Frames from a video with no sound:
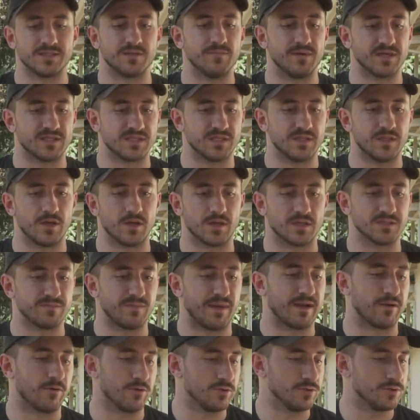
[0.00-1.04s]
to mix in there because
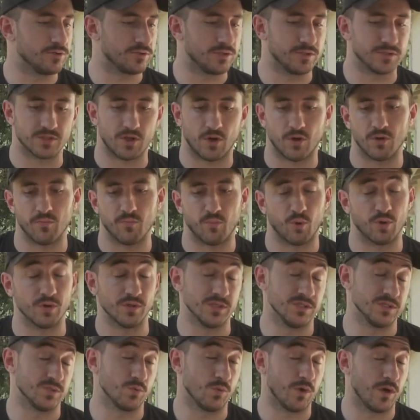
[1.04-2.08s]
micronutrients are important as